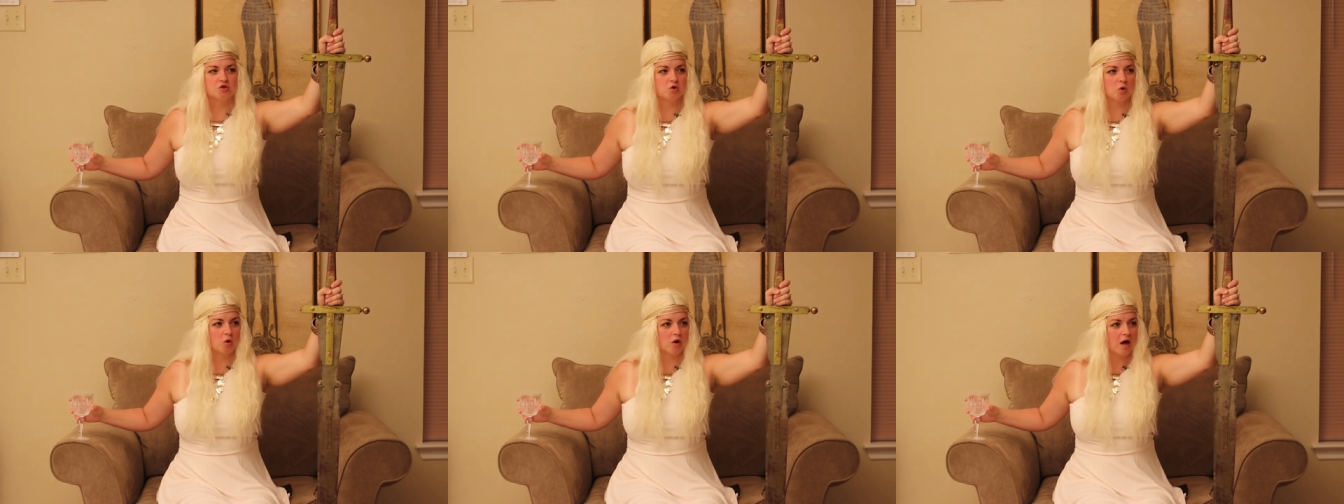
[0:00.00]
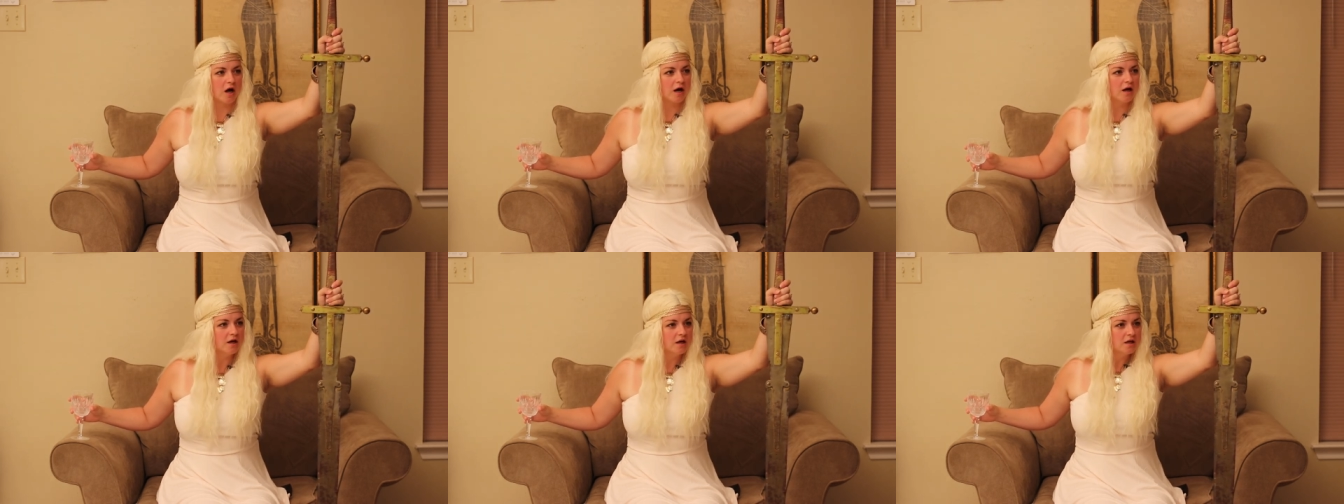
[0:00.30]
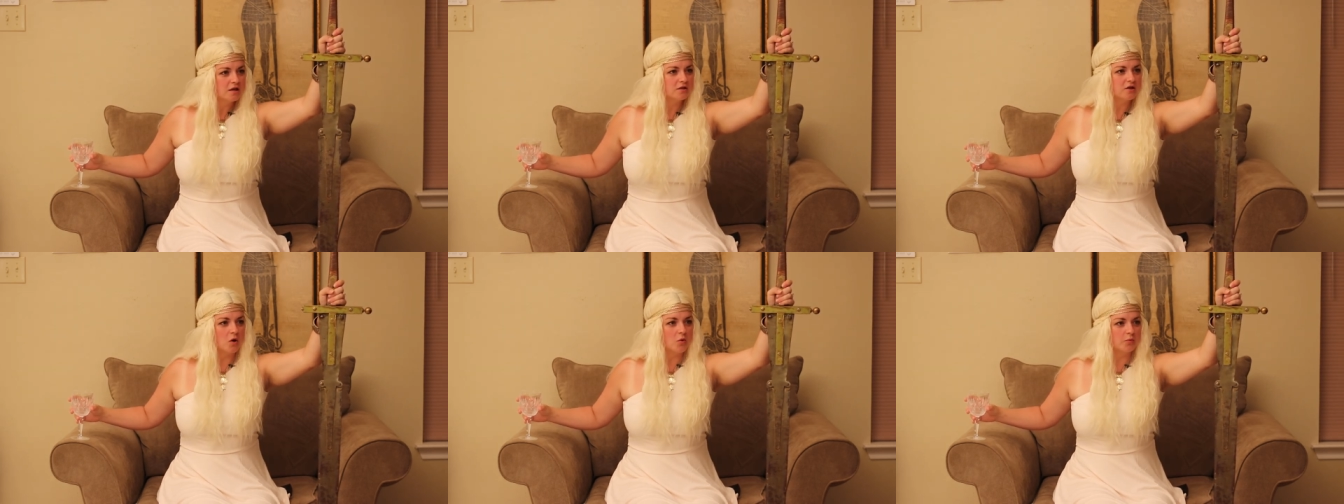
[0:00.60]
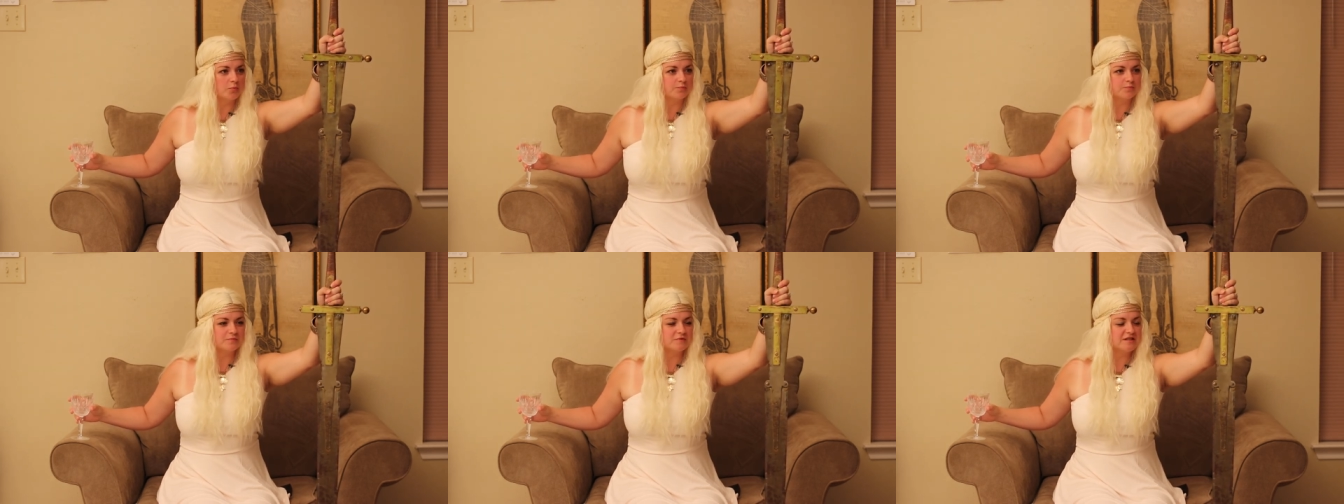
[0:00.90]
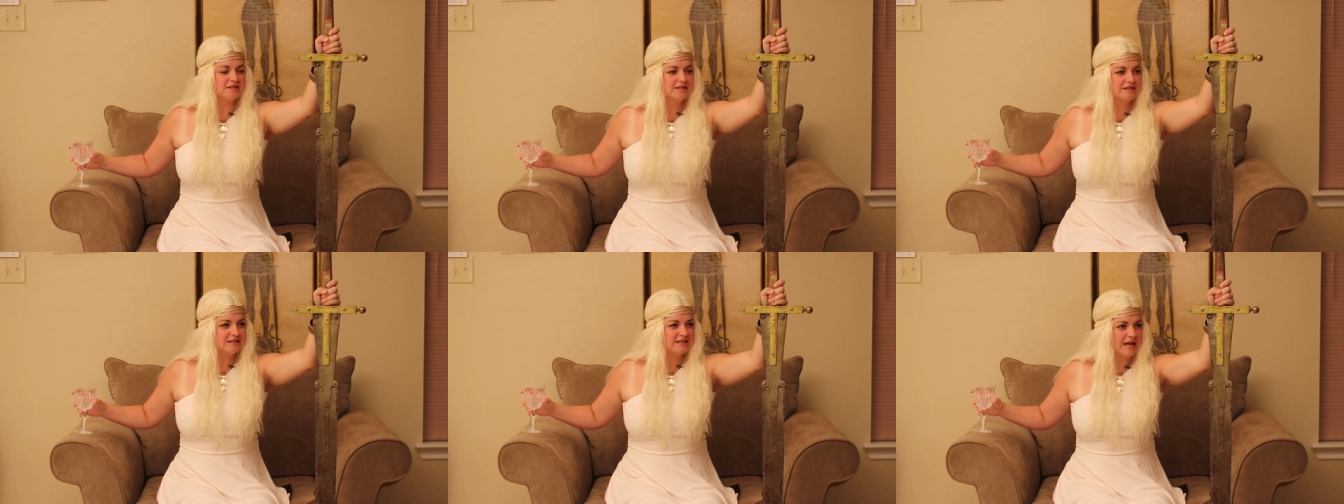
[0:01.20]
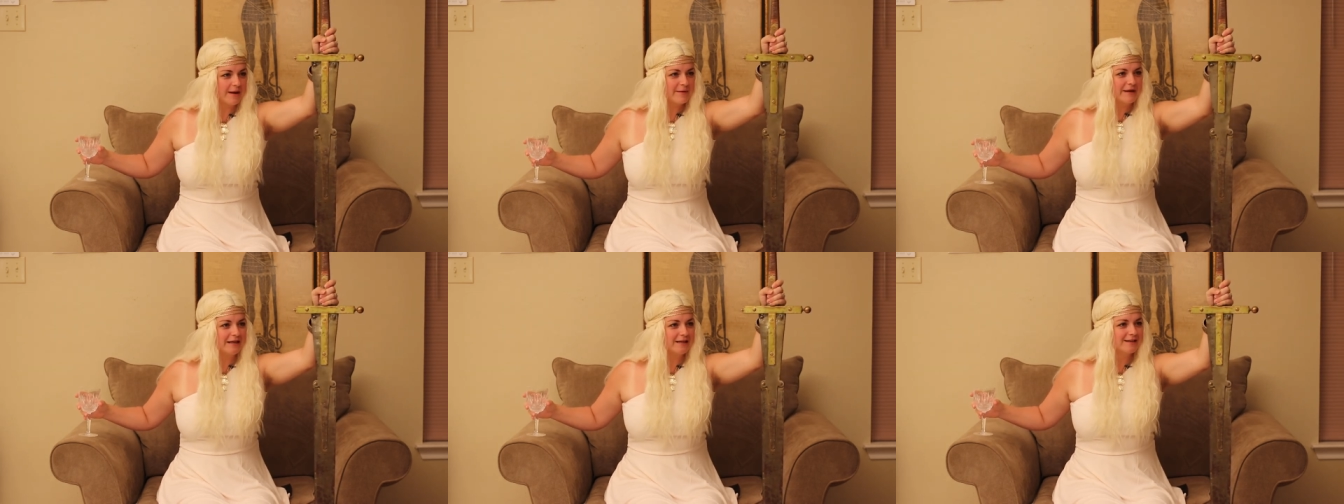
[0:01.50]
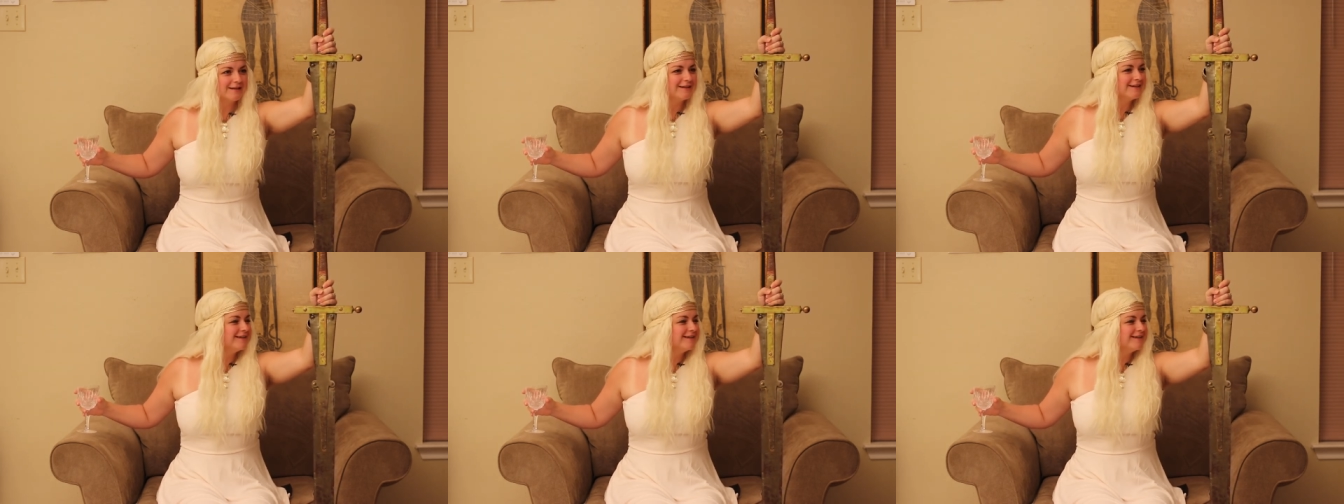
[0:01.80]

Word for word: Jorah, go. Damn it.